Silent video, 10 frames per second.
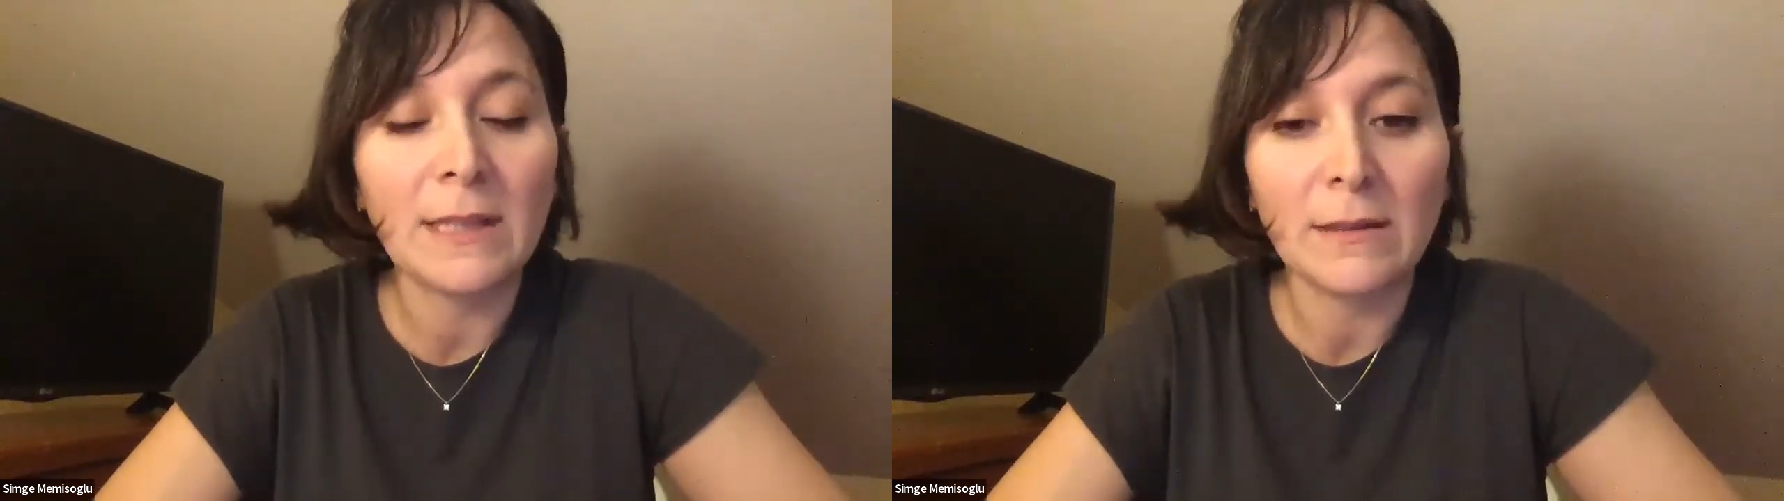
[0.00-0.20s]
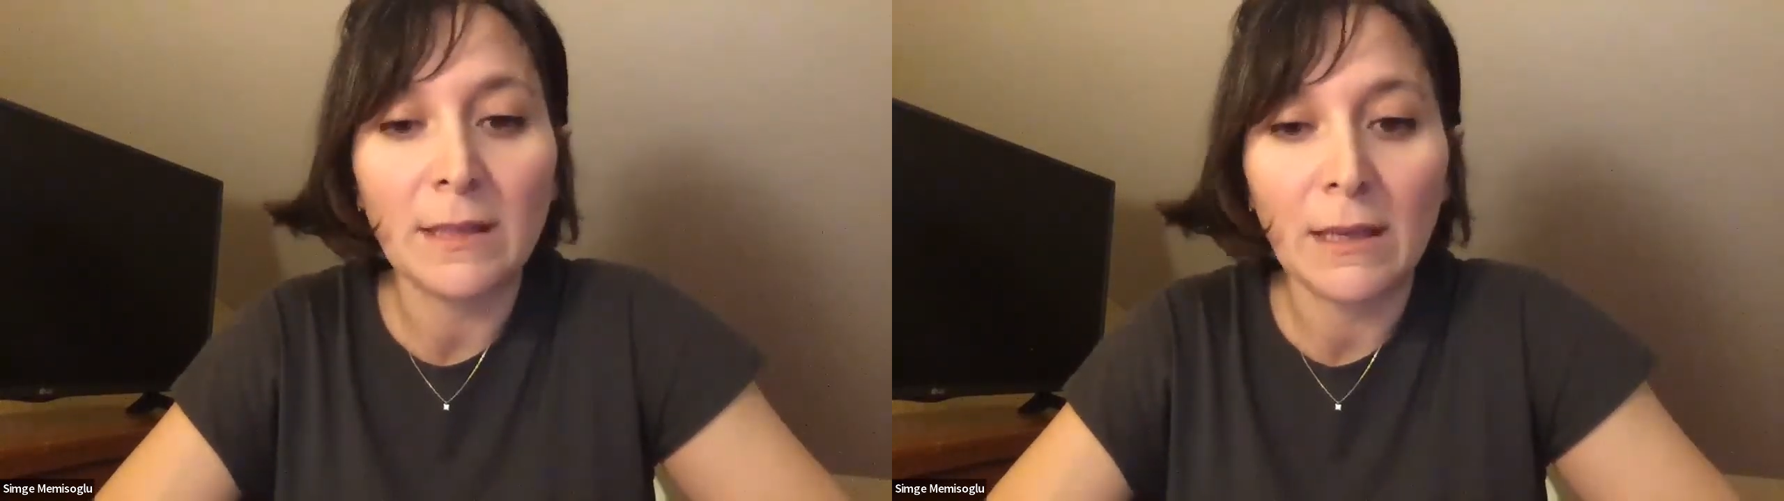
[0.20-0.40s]

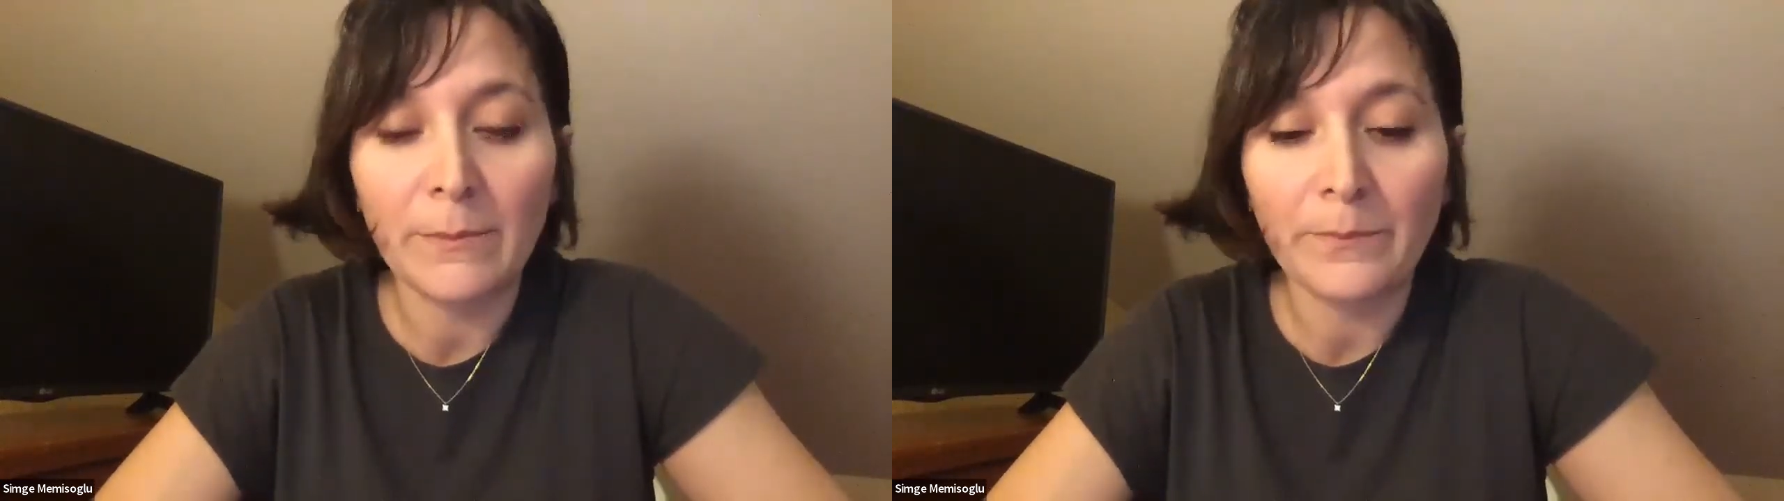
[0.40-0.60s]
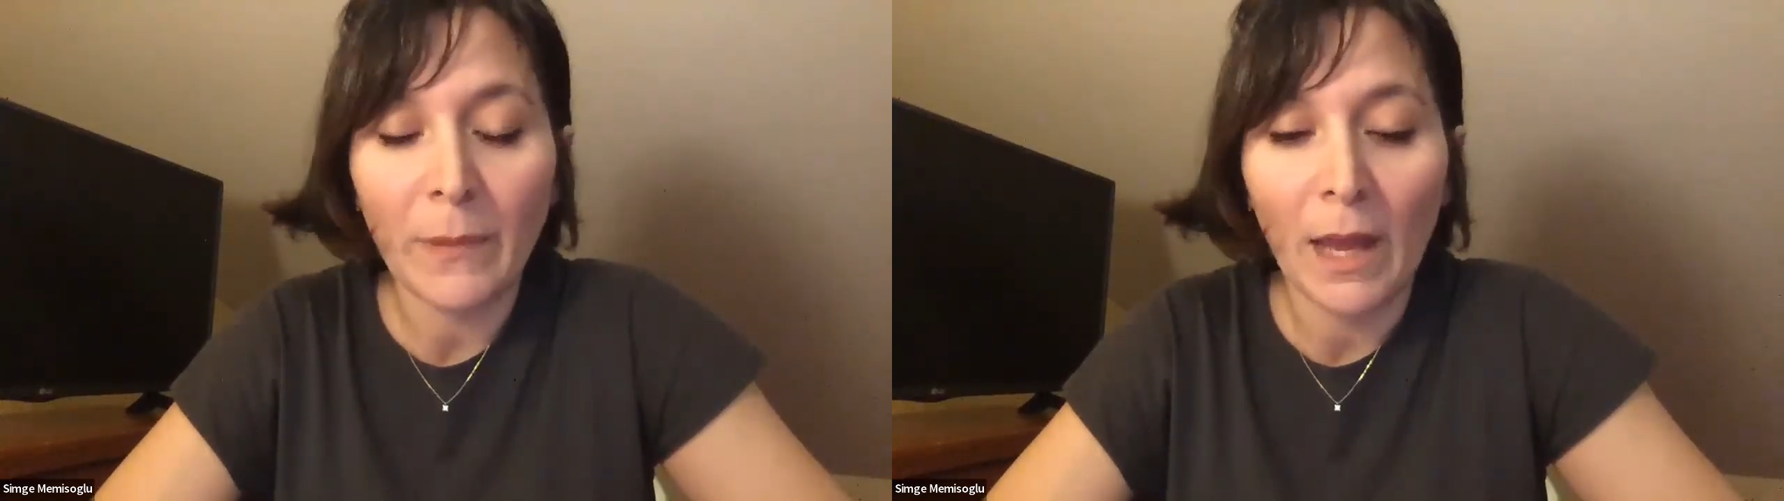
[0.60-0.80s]
in
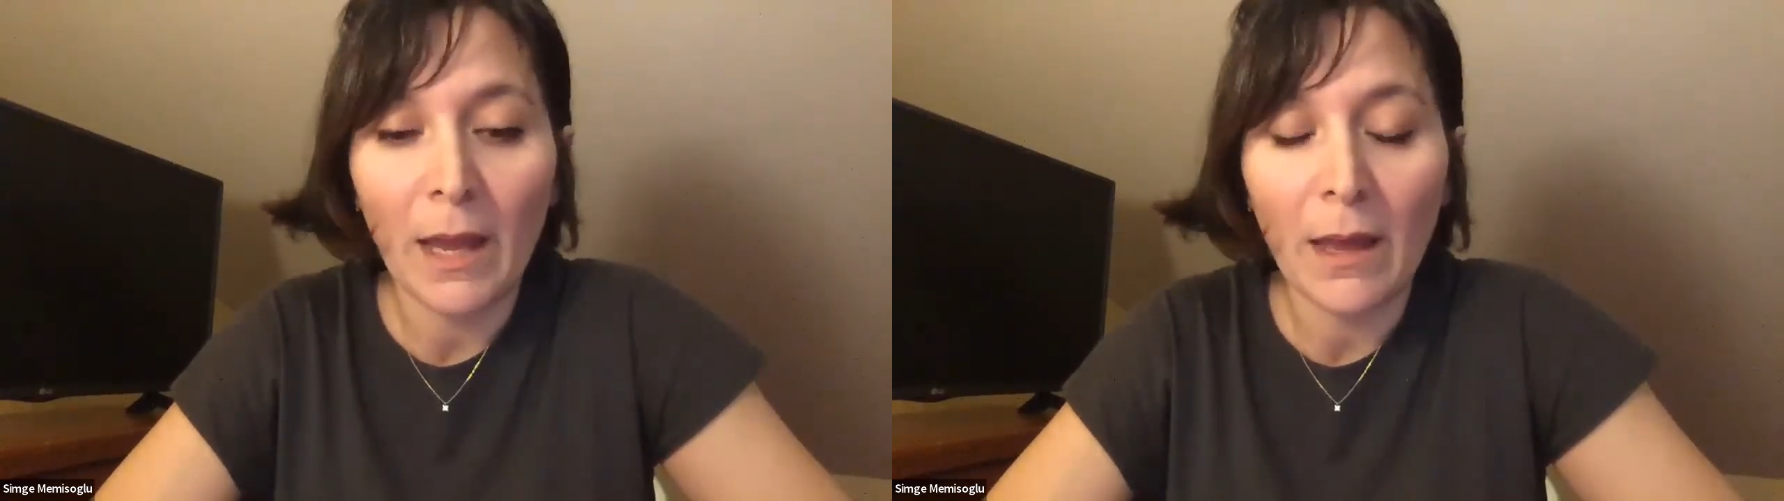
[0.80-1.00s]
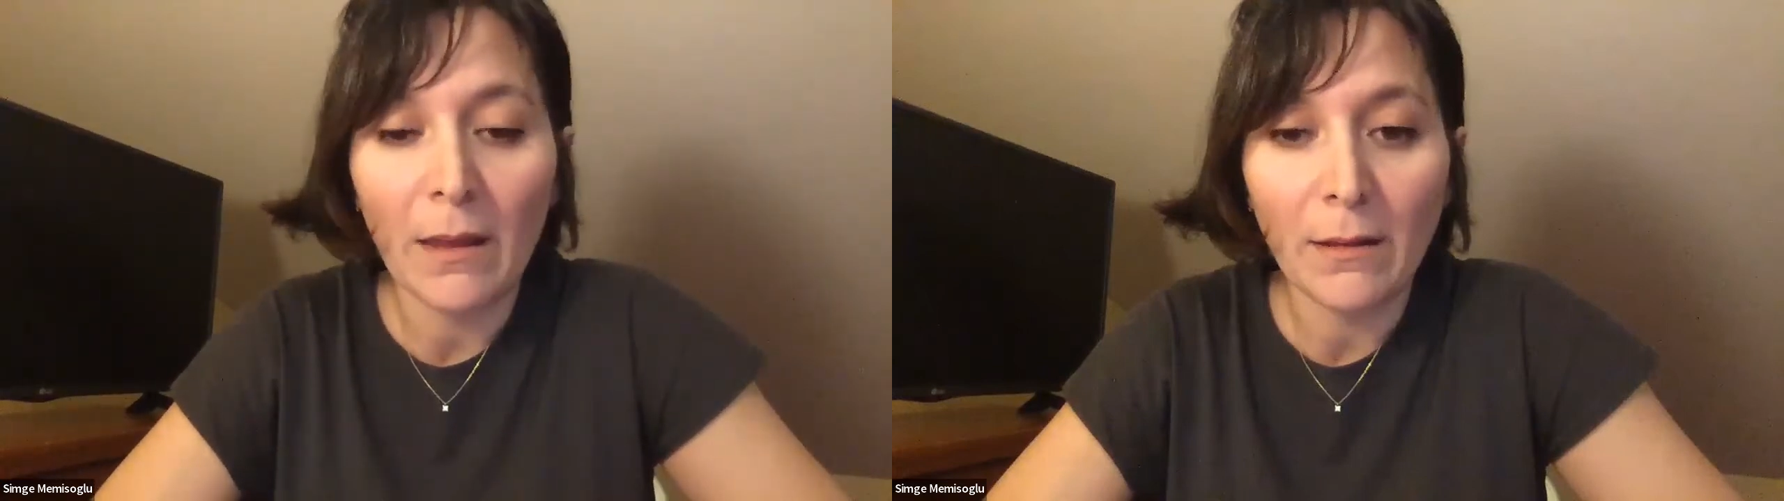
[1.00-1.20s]

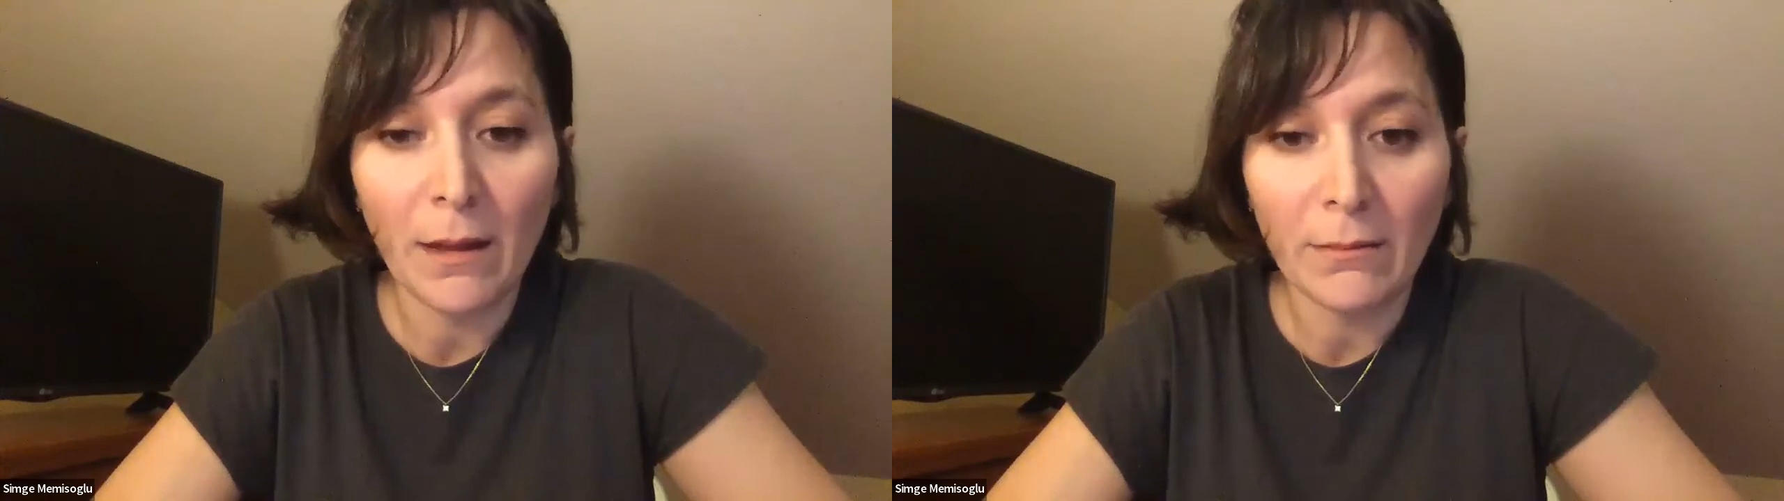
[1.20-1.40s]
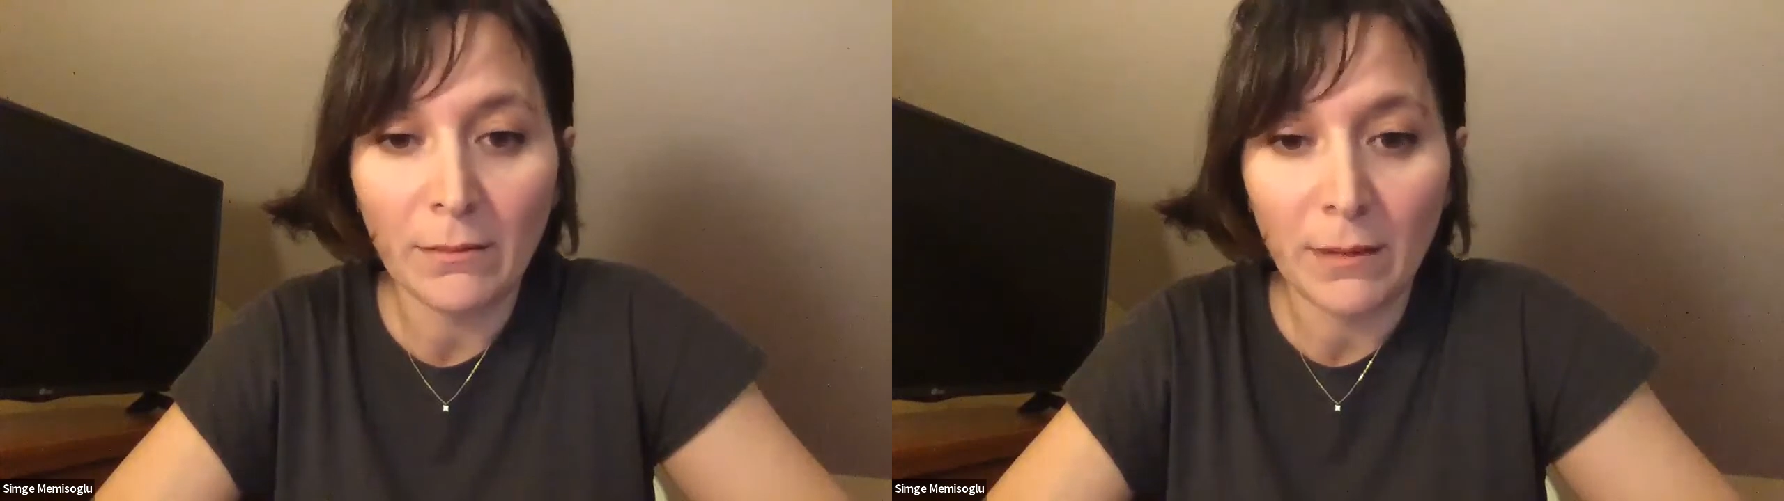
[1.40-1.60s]

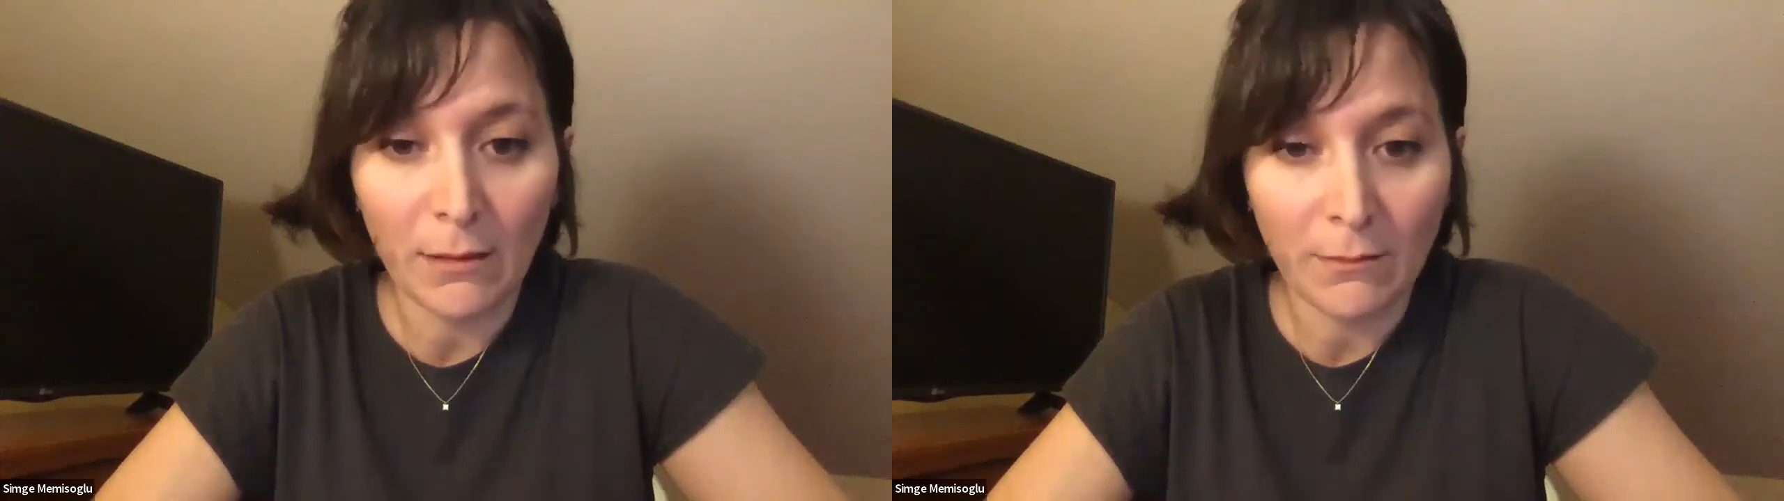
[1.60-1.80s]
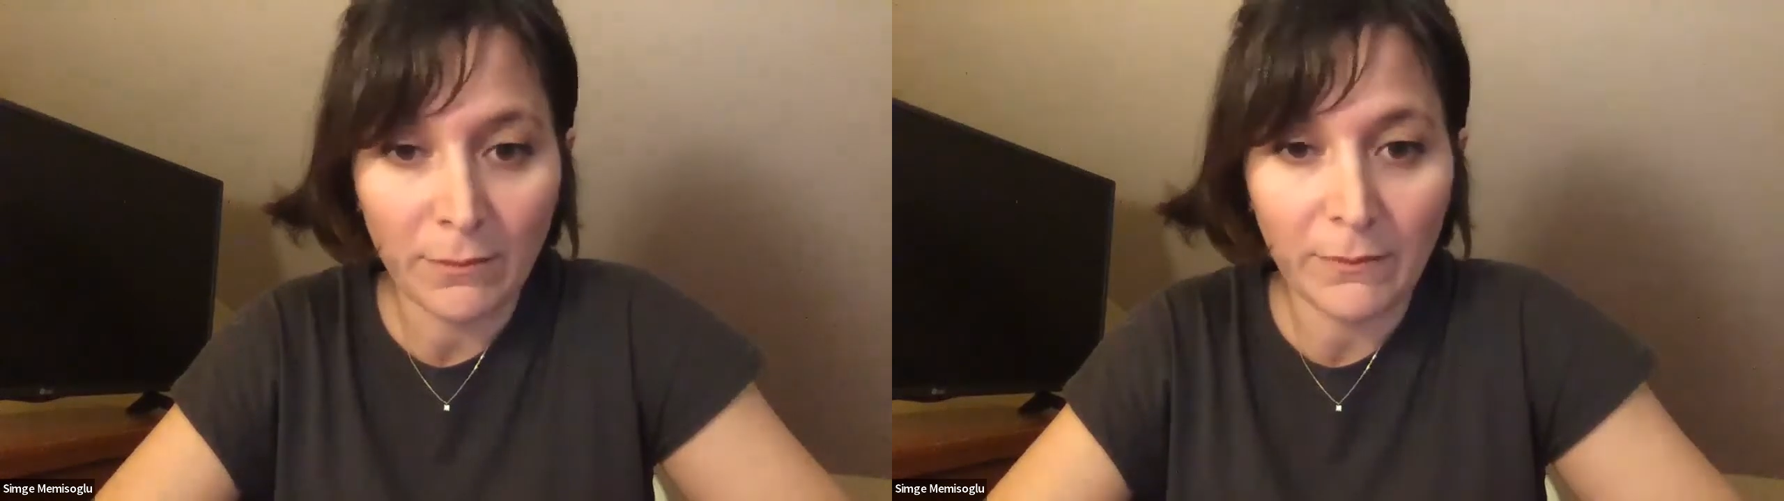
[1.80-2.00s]

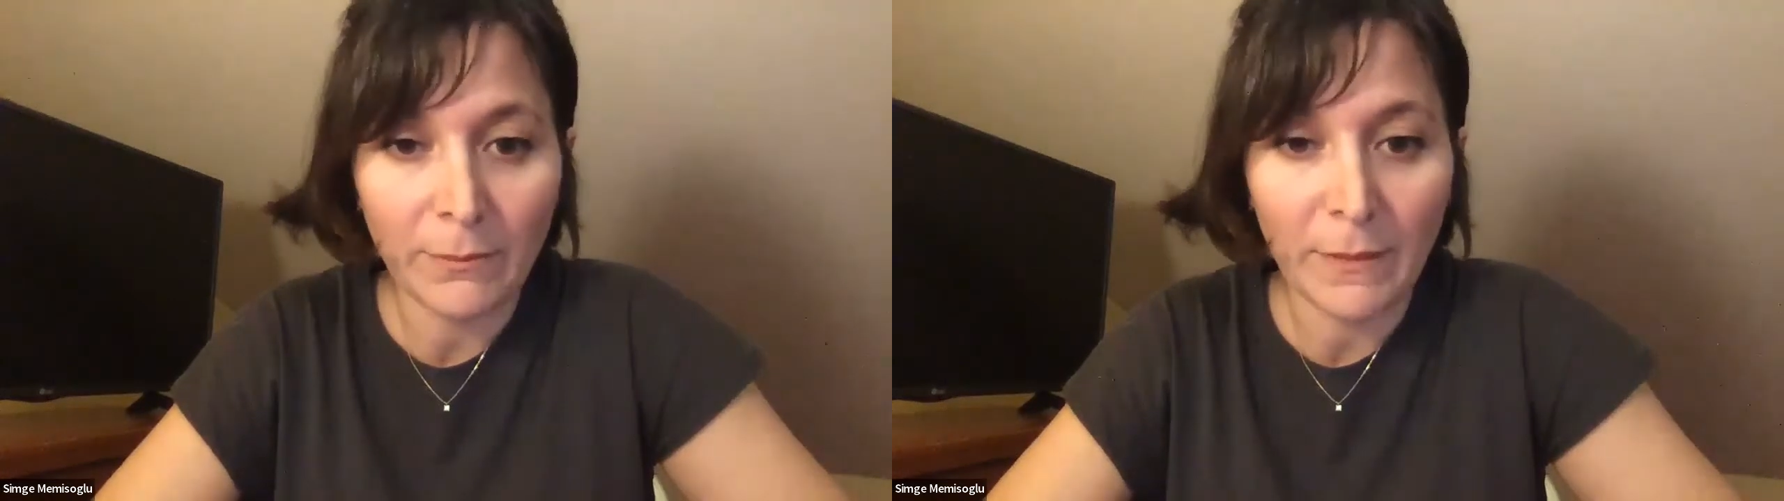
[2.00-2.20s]
the